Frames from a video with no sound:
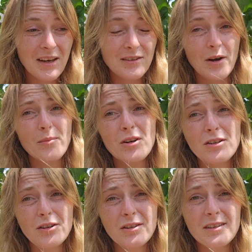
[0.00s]
So I'm going to
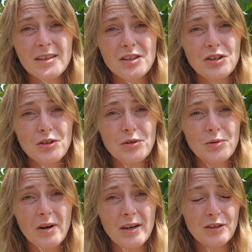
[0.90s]
turn this
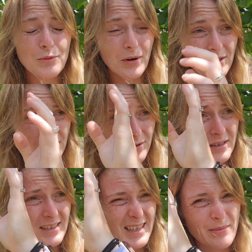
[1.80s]
into a two-part
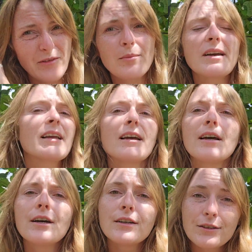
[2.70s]
series to keep it from getting
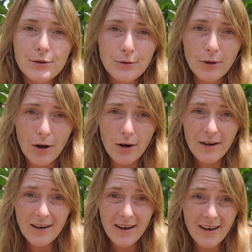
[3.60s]
too
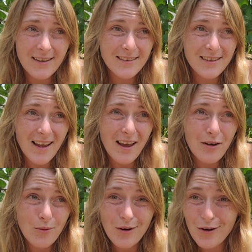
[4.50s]
long. And
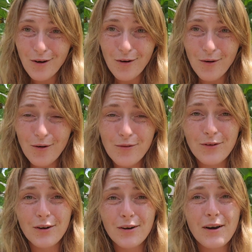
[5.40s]
today we're going to go
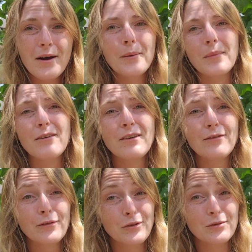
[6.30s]
over my
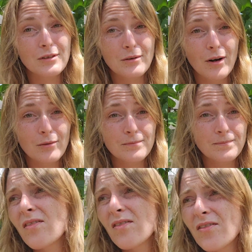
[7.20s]
favorite fruits to grow.
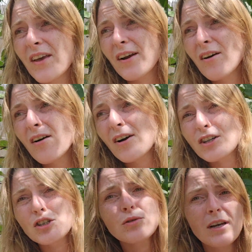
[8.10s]
There
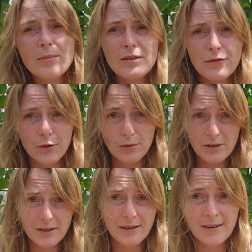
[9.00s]
are two types of
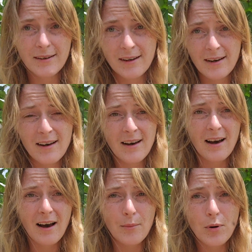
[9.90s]
fruits,
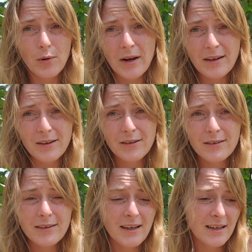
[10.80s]

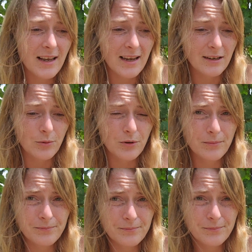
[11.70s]
perennial and
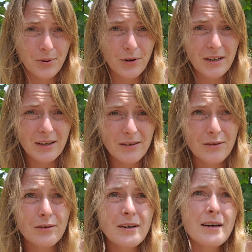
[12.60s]
annual.
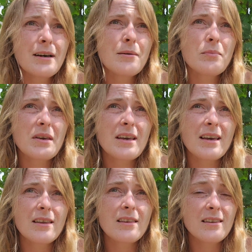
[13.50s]
Perennial
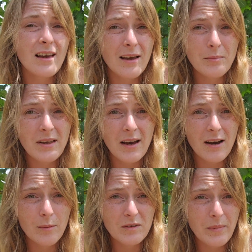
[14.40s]
being the type that
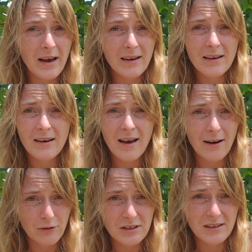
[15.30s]
comes back
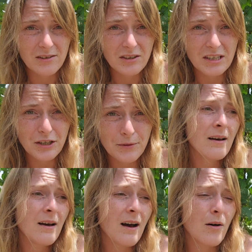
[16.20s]
every single year
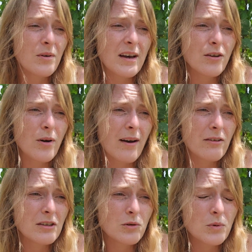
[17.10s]
without you
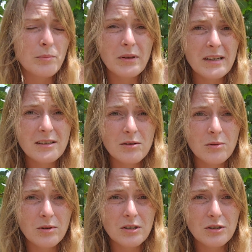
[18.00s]
having to replant
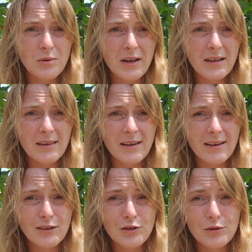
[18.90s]
or do
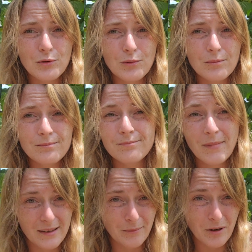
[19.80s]
anything to
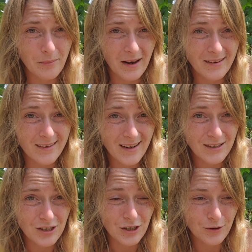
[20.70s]
make them come back the
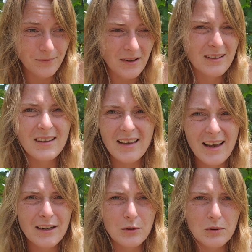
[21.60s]
next year. And then the
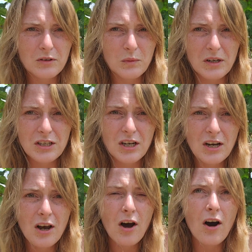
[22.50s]
annuals, which
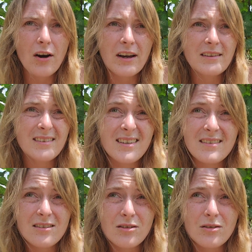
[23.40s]
are
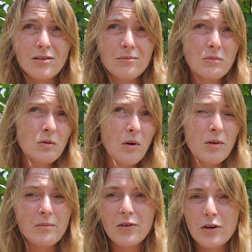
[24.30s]
seasonal. You grow
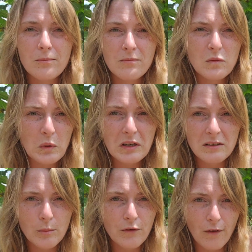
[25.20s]
them for spring,
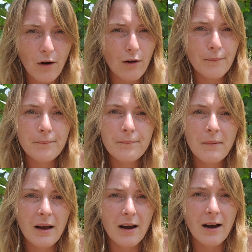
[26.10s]
summer, fall,
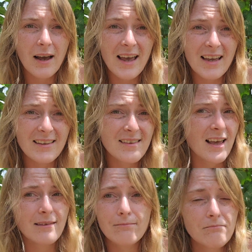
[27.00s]
and
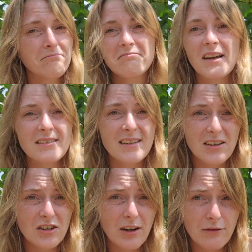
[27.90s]
then that's it.
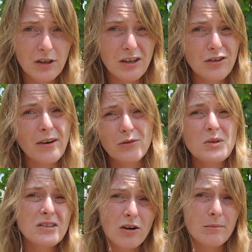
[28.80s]
They're done for the year. You have to
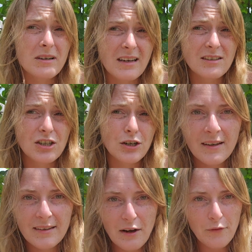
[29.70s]
restart them the next year.
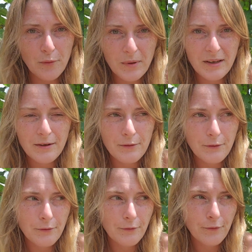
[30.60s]
Now for me,
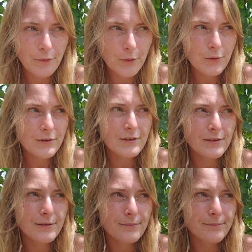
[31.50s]

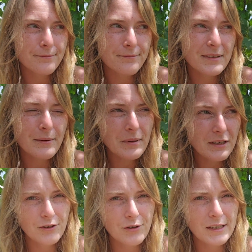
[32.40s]
fruits can be
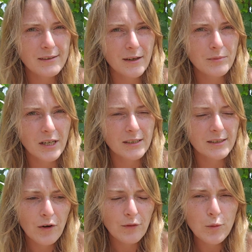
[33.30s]
a tricky
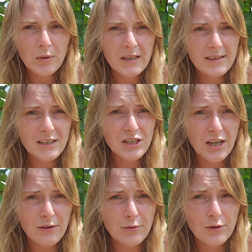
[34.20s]
subject. Fruit plants in
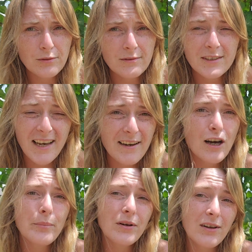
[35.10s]
general take
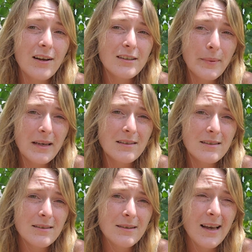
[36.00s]
up a lot of
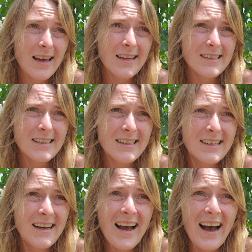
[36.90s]
space, and
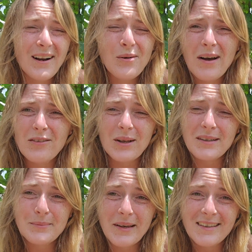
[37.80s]
I don't have a lot of
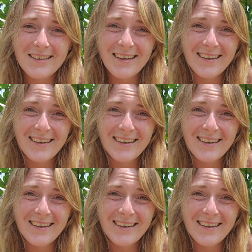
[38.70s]
space.